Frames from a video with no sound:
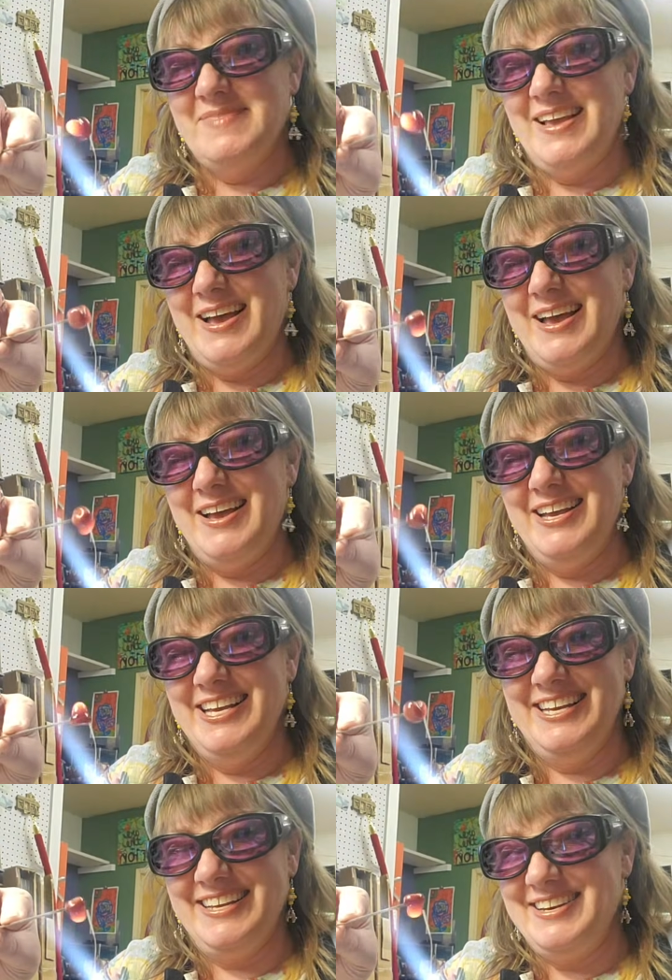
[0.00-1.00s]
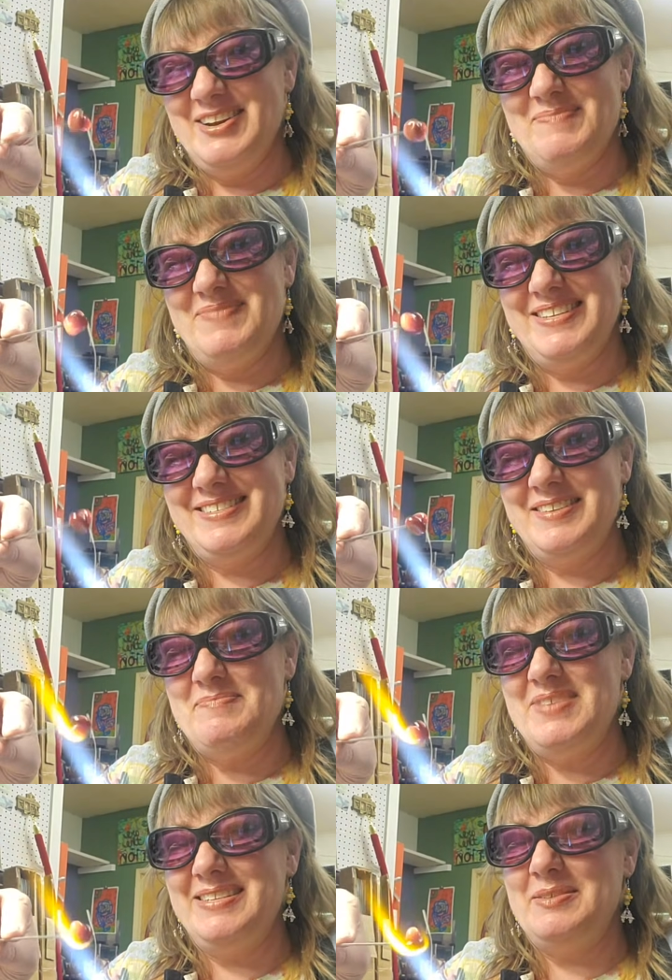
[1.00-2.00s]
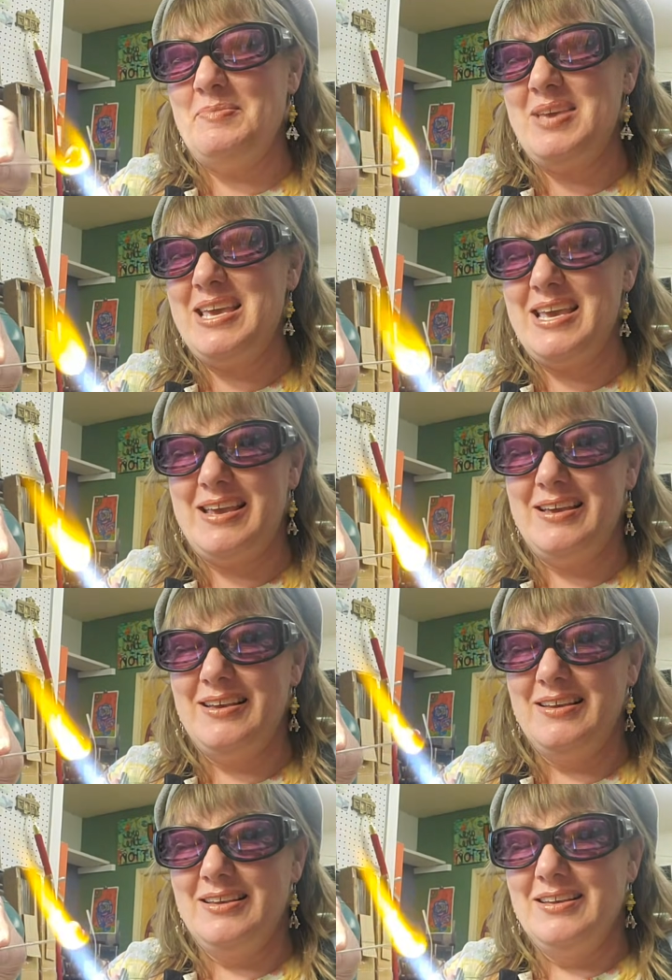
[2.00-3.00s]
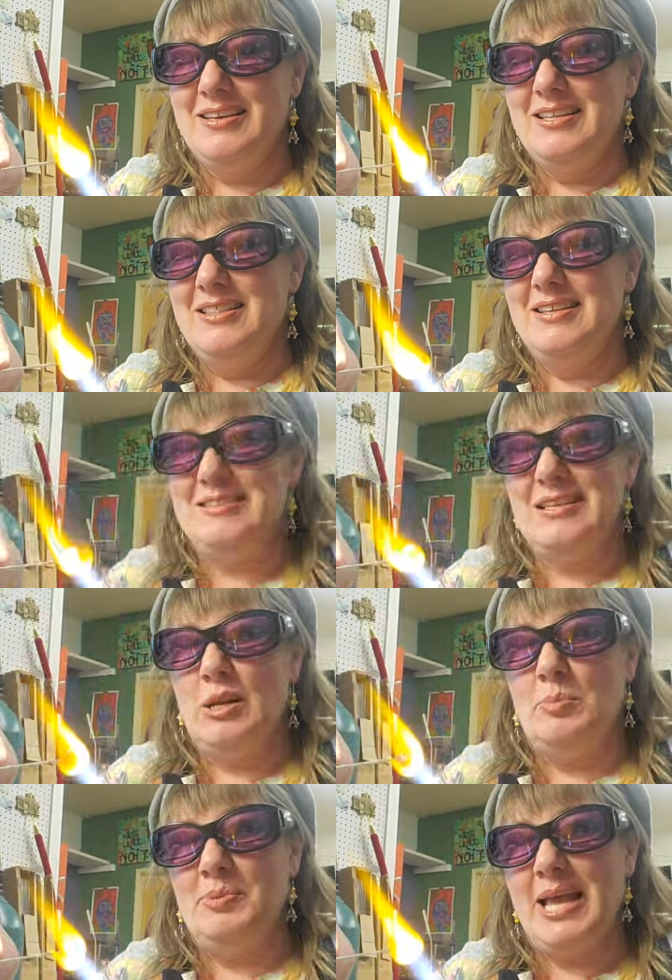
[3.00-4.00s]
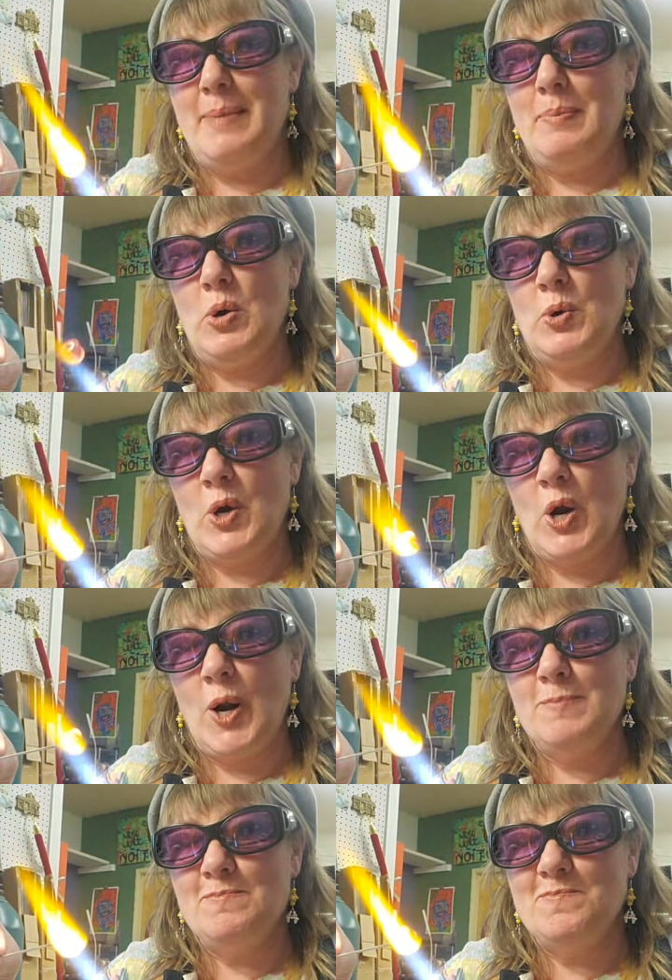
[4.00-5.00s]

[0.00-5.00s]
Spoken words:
Nah, nope. This is a bead. This is a little plant poker.